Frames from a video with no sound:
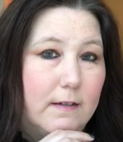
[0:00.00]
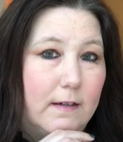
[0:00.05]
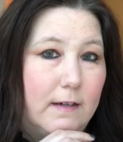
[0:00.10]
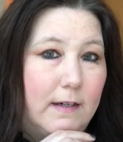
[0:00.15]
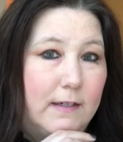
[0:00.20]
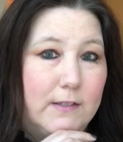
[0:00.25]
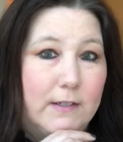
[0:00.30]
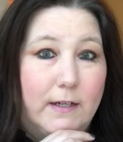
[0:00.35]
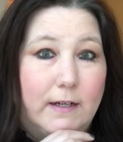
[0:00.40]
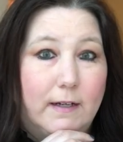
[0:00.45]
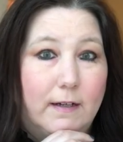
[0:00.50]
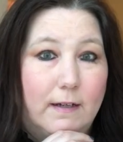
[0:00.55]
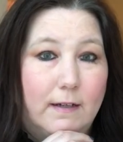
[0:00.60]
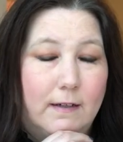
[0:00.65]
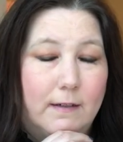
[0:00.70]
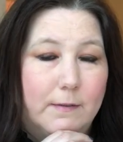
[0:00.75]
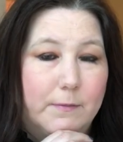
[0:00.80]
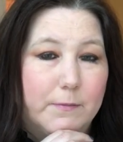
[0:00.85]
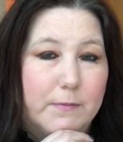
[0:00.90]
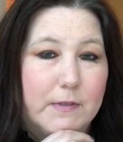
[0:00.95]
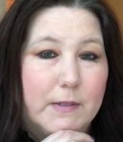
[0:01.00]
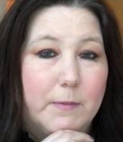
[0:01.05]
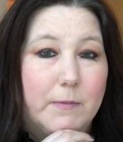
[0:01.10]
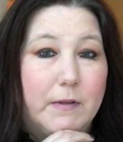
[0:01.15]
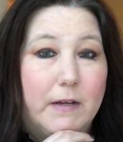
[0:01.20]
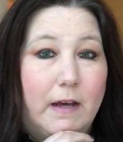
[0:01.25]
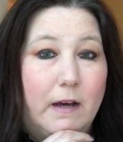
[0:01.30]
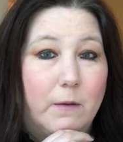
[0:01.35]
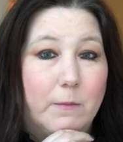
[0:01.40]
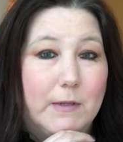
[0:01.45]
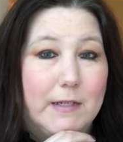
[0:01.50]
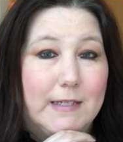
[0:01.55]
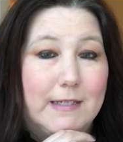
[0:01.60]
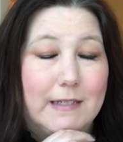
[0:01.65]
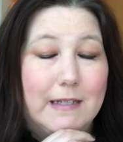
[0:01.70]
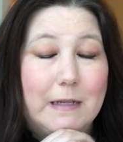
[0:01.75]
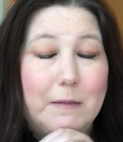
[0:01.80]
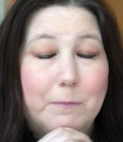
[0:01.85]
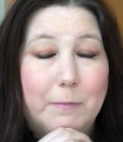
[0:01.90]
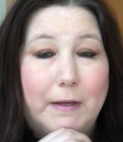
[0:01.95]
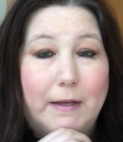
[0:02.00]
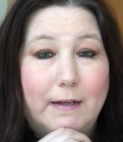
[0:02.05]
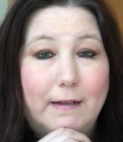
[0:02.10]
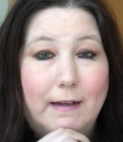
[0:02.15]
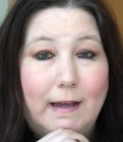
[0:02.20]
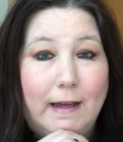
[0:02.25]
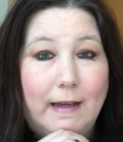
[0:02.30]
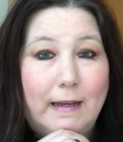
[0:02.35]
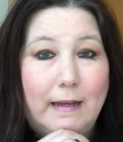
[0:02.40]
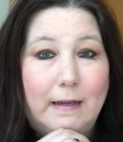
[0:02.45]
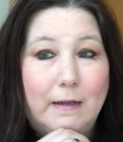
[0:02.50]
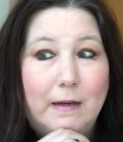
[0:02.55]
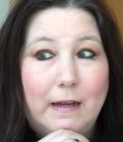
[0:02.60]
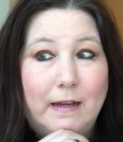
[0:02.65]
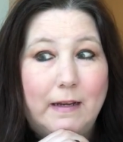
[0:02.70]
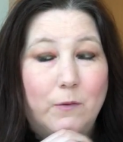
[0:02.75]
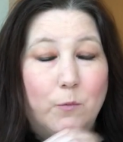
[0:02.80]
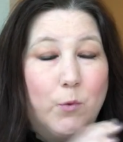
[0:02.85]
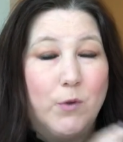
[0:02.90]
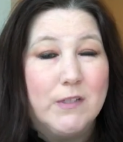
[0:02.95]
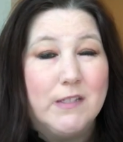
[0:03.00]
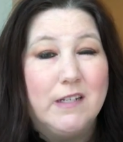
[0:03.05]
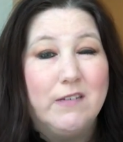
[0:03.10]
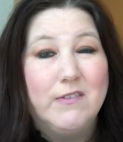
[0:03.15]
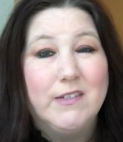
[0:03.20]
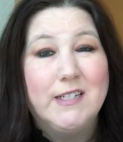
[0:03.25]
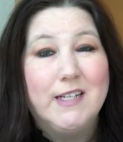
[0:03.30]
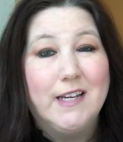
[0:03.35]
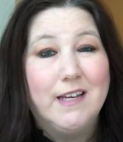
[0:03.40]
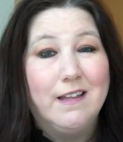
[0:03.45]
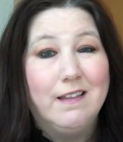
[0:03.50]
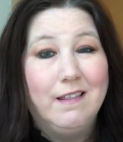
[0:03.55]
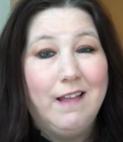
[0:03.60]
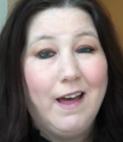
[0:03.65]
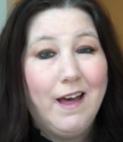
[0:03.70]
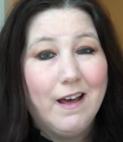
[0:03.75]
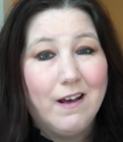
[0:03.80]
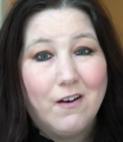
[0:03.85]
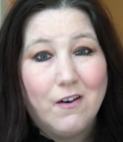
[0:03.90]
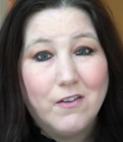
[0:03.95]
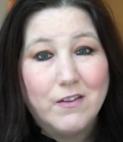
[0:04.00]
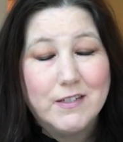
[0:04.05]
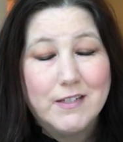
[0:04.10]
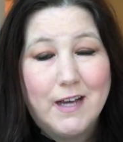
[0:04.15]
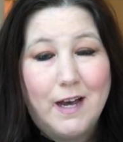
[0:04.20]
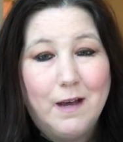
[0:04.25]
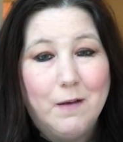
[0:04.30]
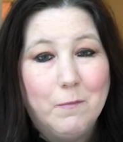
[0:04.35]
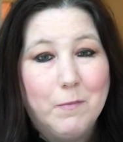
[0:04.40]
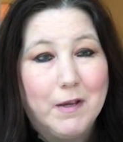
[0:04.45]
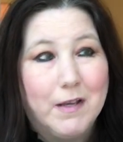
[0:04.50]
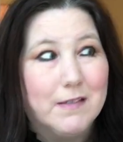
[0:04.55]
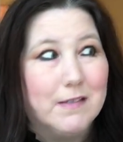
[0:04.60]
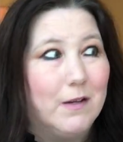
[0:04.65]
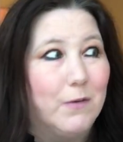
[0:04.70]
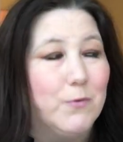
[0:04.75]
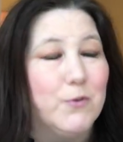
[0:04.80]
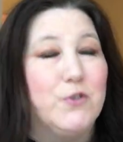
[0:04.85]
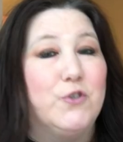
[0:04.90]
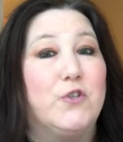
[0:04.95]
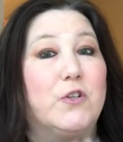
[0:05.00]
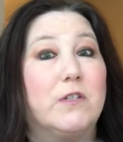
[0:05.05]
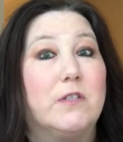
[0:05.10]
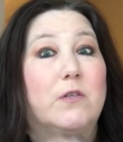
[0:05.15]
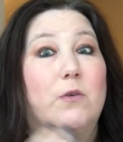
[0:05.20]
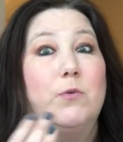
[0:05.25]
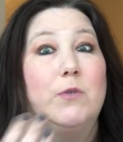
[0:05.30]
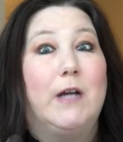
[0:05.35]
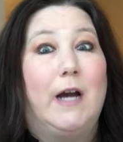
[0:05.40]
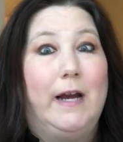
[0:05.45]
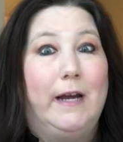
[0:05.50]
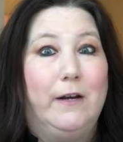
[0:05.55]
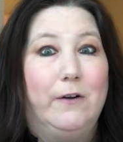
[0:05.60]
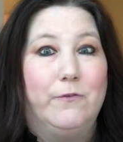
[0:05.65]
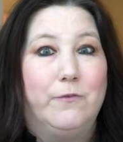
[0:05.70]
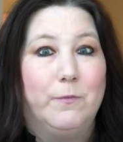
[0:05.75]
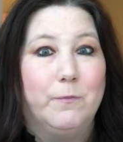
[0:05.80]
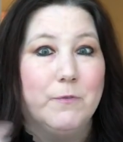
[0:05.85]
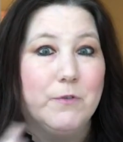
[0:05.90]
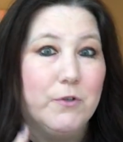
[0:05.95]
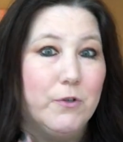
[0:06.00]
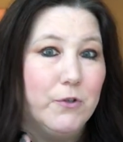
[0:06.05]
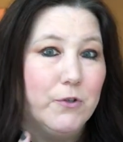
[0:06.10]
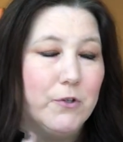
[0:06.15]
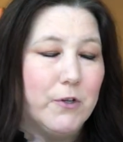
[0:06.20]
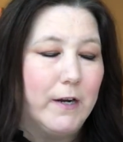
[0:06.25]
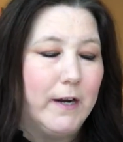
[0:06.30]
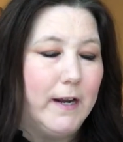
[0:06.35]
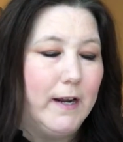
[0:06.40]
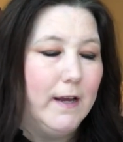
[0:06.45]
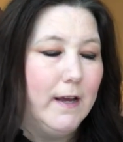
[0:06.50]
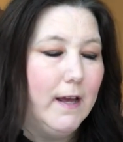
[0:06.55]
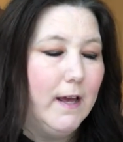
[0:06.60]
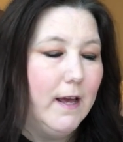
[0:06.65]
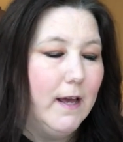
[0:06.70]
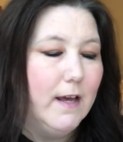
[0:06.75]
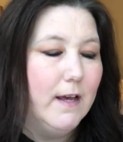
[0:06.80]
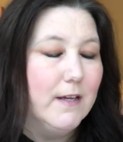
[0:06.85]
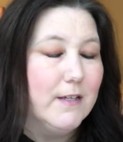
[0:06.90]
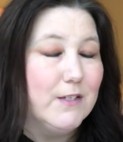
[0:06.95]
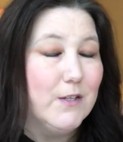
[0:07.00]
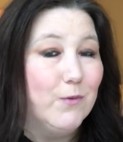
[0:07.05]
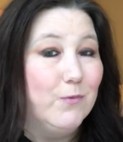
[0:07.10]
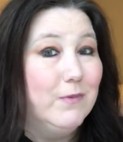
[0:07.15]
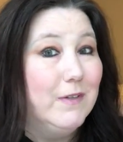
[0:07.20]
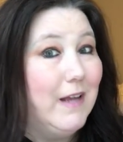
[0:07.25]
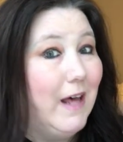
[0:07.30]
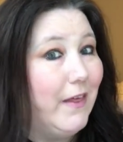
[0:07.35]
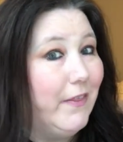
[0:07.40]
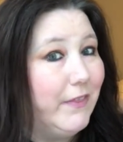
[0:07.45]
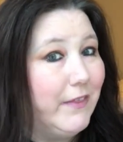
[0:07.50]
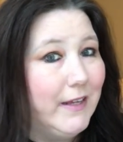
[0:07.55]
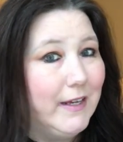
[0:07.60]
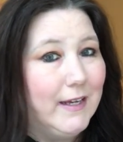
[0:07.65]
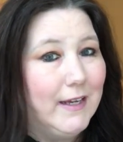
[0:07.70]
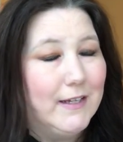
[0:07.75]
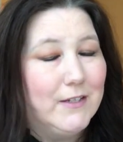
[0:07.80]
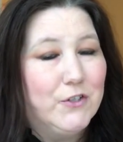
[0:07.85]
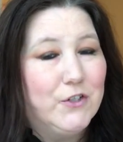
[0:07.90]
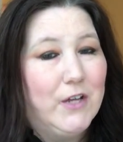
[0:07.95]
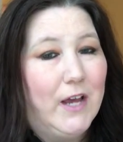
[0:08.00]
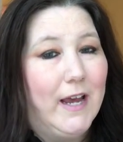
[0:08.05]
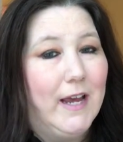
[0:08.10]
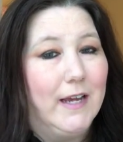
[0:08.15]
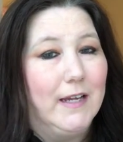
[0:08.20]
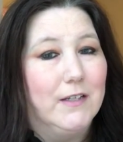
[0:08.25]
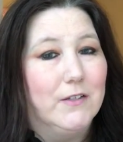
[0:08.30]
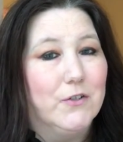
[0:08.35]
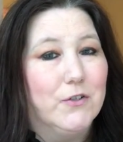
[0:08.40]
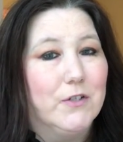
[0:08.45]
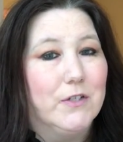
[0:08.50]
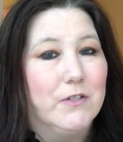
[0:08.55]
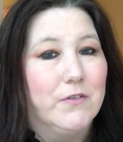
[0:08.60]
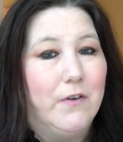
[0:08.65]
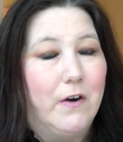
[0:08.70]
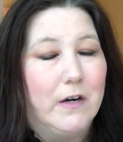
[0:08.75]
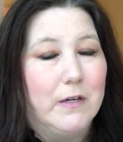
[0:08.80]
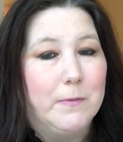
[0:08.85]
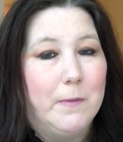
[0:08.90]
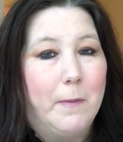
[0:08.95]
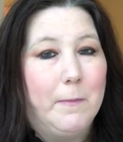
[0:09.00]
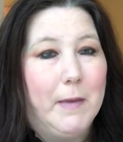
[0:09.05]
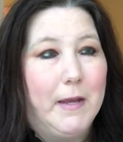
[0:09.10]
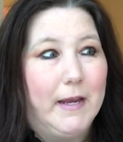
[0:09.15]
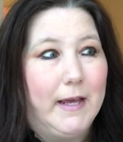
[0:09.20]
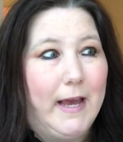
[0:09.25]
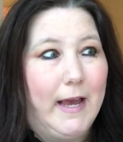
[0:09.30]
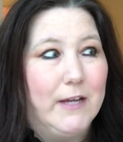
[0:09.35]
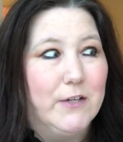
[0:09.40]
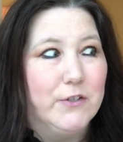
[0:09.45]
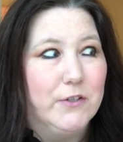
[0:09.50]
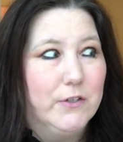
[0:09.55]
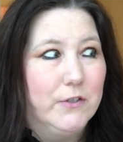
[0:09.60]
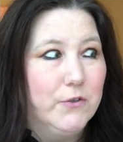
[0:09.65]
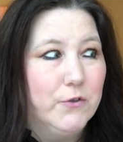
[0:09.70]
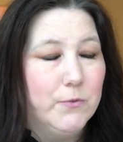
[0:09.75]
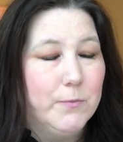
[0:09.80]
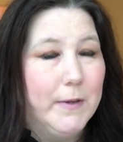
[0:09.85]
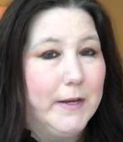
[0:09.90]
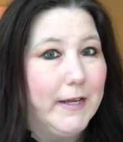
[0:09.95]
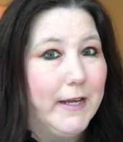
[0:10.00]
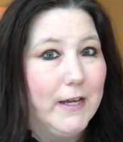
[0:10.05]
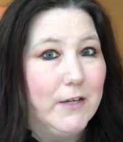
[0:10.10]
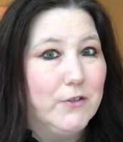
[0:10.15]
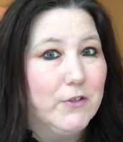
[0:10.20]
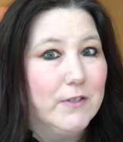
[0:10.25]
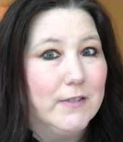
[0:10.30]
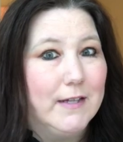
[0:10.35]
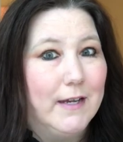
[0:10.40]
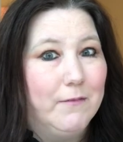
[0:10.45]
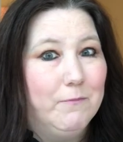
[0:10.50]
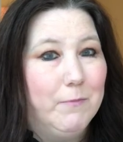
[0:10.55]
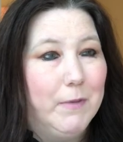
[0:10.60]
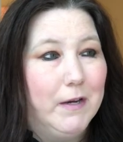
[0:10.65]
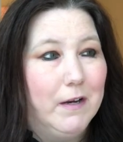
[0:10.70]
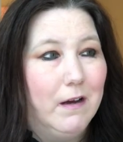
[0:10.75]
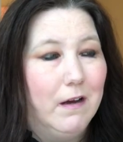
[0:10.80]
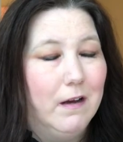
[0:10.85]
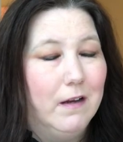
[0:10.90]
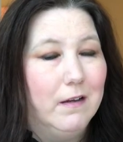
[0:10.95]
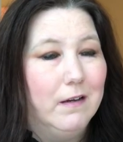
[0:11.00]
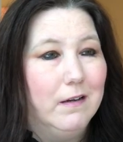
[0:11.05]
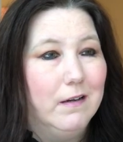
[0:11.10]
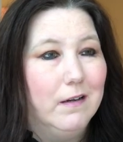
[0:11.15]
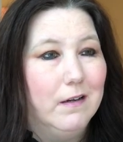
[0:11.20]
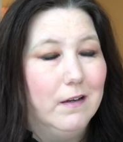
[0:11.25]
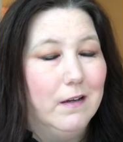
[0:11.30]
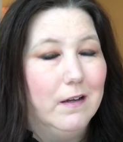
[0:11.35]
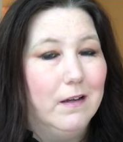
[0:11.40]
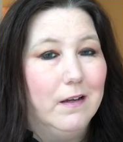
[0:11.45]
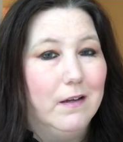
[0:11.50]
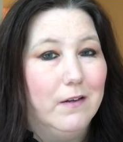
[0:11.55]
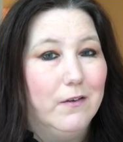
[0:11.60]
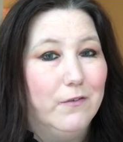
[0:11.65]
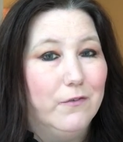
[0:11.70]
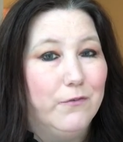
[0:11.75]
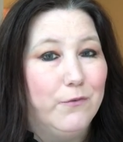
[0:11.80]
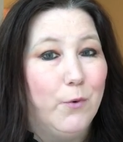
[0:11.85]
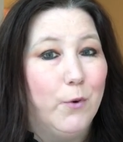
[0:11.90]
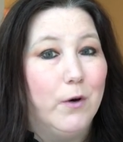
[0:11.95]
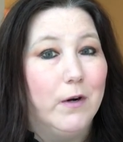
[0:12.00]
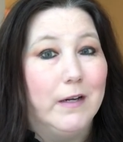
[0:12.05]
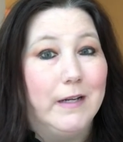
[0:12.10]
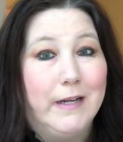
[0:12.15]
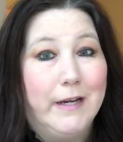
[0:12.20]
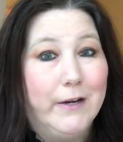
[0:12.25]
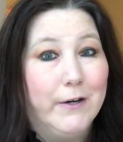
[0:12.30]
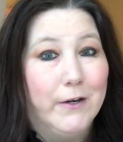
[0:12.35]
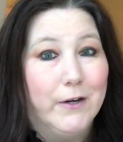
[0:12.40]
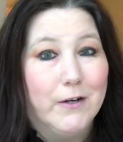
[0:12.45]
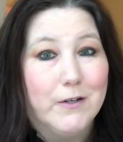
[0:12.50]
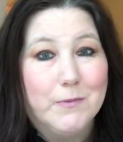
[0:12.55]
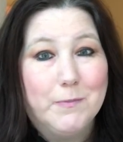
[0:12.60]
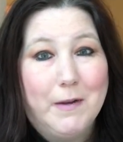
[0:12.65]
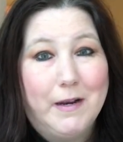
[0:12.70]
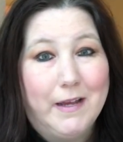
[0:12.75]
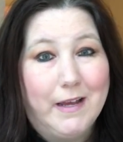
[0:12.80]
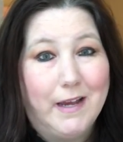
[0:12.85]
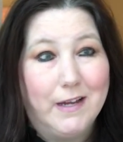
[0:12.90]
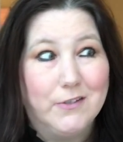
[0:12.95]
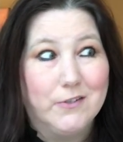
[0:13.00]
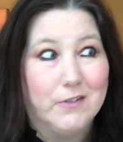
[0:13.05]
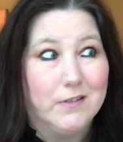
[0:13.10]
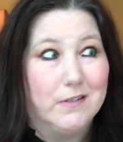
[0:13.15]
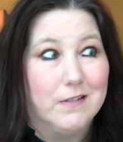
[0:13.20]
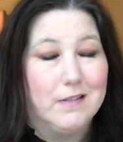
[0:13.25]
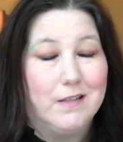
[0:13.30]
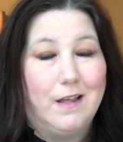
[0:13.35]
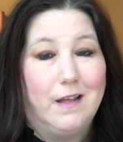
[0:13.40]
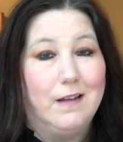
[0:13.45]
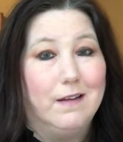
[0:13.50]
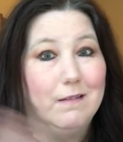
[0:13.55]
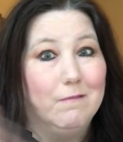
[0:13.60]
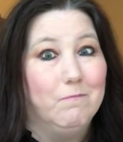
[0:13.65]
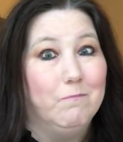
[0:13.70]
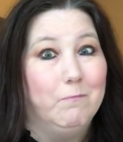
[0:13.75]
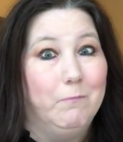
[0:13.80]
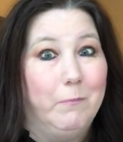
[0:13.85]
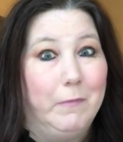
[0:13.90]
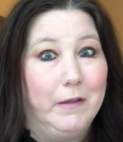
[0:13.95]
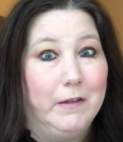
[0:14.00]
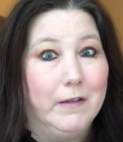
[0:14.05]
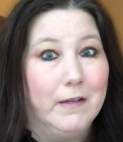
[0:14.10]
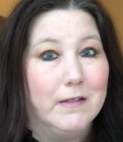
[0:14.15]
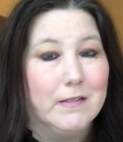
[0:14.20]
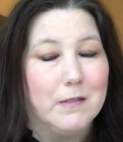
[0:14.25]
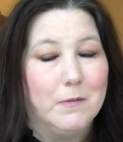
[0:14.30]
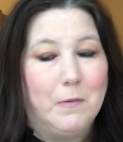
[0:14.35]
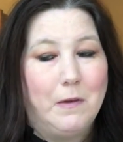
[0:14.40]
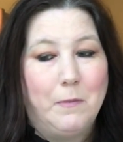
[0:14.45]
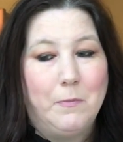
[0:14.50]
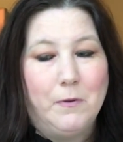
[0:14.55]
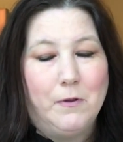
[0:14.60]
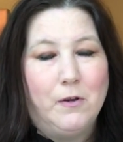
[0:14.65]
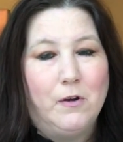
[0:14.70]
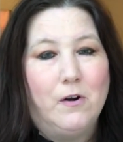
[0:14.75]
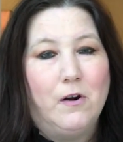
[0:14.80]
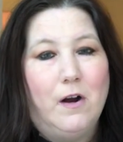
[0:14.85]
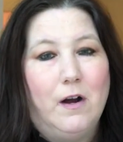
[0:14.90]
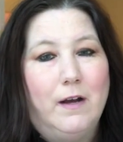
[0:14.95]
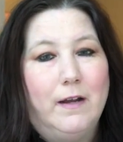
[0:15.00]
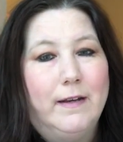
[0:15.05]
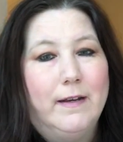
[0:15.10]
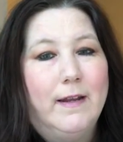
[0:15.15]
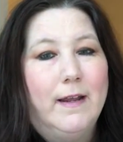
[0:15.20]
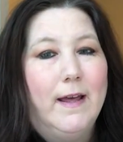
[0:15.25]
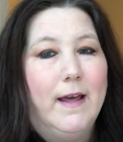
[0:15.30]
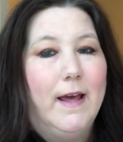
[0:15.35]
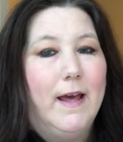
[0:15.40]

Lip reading: I took something to help me sleep at night, and wasn't even taking that all the time because I was just so tired from the surgery. So nothing had changed as far as my medications. These are medications I've been on for years, medications that millions of people are on.